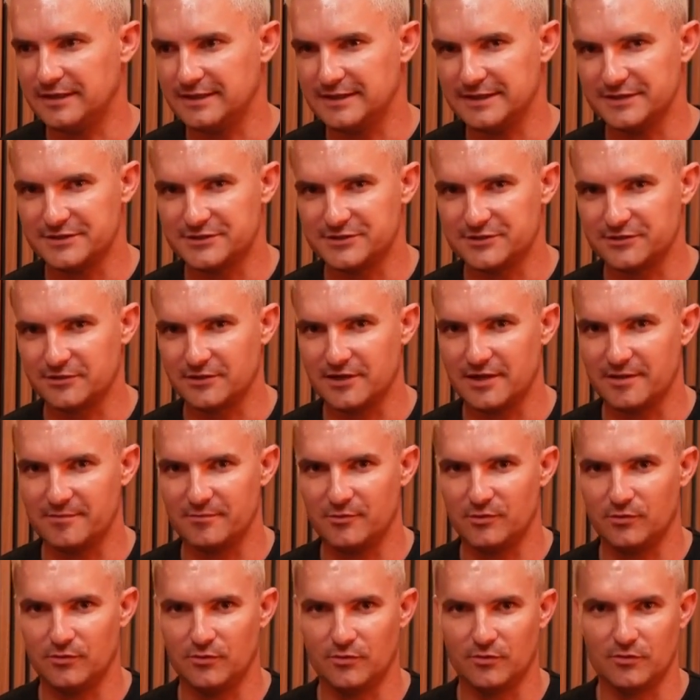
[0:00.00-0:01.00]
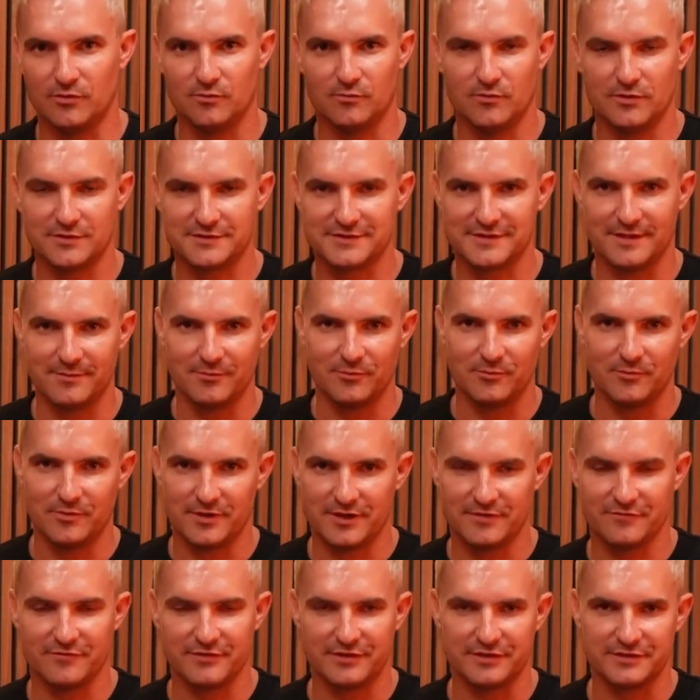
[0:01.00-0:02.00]
Instagram or WhatsApp or
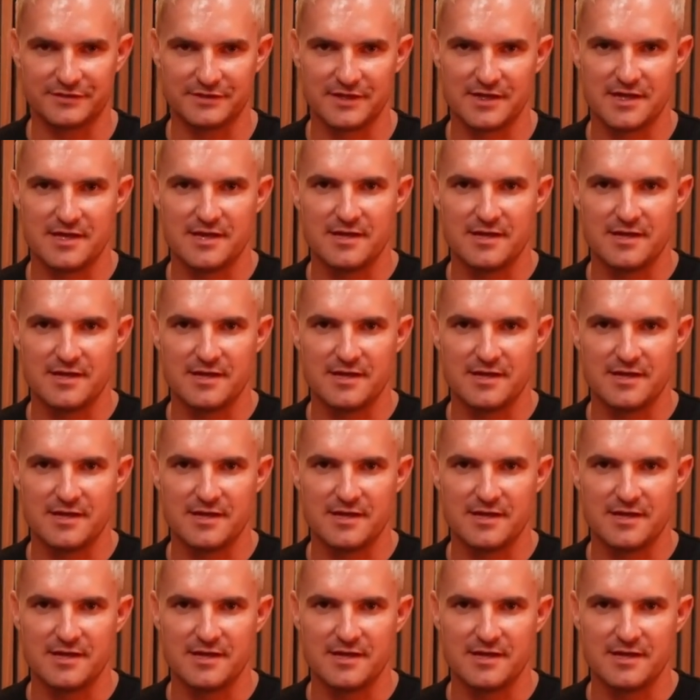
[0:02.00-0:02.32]
whatever it is.